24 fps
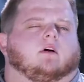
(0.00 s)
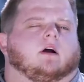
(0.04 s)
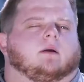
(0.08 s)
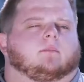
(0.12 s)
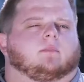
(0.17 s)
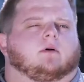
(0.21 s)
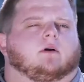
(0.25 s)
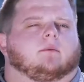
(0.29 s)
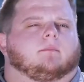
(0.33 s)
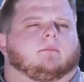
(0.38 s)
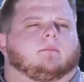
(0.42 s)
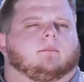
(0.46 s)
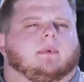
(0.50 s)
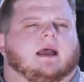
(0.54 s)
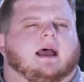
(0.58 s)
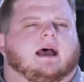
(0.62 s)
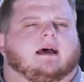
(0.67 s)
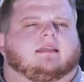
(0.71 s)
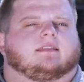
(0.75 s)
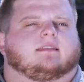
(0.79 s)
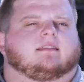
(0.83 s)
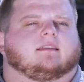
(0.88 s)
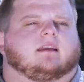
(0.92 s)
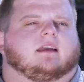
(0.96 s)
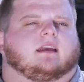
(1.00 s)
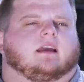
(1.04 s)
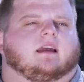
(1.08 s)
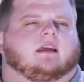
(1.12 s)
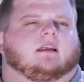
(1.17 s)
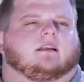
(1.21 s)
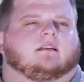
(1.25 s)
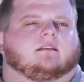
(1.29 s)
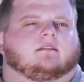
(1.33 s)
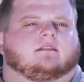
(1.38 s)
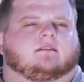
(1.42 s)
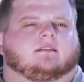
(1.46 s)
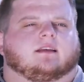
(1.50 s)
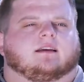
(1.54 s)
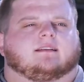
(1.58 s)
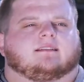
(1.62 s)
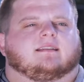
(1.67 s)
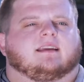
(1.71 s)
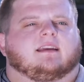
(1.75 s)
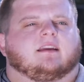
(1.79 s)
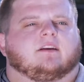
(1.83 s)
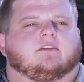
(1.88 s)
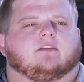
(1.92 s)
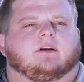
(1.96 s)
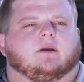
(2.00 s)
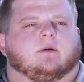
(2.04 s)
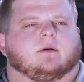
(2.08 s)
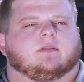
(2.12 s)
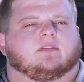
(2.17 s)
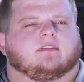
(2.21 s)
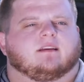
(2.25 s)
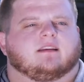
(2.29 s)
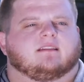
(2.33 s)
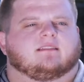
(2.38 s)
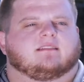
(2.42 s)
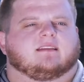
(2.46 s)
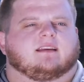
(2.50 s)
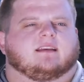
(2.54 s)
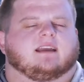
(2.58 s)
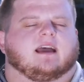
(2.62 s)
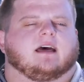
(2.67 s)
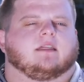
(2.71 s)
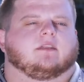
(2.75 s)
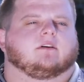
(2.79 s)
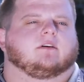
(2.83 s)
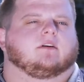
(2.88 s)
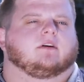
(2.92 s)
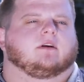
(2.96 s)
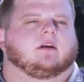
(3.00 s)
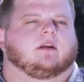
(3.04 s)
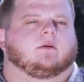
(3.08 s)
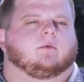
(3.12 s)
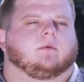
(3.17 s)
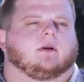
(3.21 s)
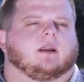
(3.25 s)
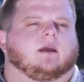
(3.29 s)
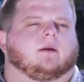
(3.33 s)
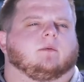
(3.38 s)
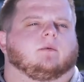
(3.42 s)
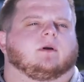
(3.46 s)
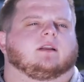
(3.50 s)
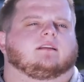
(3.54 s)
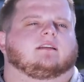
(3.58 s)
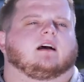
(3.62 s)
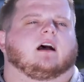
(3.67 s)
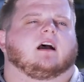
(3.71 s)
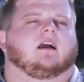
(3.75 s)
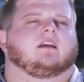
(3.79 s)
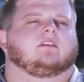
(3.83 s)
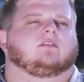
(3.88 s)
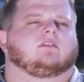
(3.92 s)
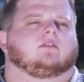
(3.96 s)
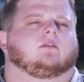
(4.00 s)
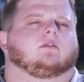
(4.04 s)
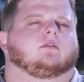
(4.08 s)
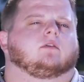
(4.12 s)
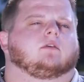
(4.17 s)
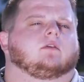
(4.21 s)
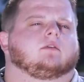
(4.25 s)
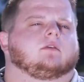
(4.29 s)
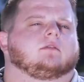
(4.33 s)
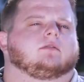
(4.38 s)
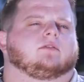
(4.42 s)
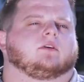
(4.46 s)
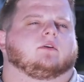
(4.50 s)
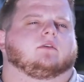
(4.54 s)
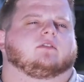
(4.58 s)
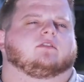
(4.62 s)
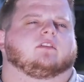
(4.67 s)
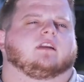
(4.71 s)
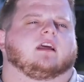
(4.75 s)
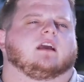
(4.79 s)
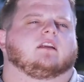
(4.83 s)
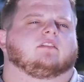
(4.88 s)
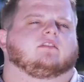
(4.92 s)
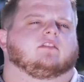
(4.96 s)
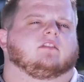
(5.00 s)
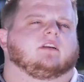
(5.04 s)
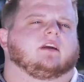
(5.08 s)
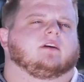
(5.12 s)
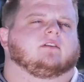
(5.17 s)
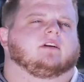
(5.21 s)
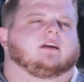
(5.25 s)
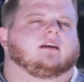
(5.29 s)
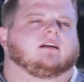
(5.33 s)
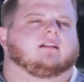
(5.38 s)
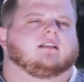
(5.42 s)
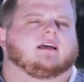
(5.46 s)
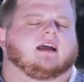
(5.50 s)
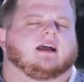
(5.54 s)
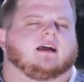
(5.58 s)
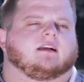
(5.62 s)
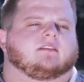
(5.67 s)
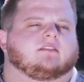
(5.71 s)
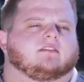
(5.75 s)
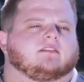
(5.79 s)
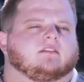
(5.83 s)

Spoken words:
I put math and the tinkering with things together, and when I went to high school, there was an engineering class,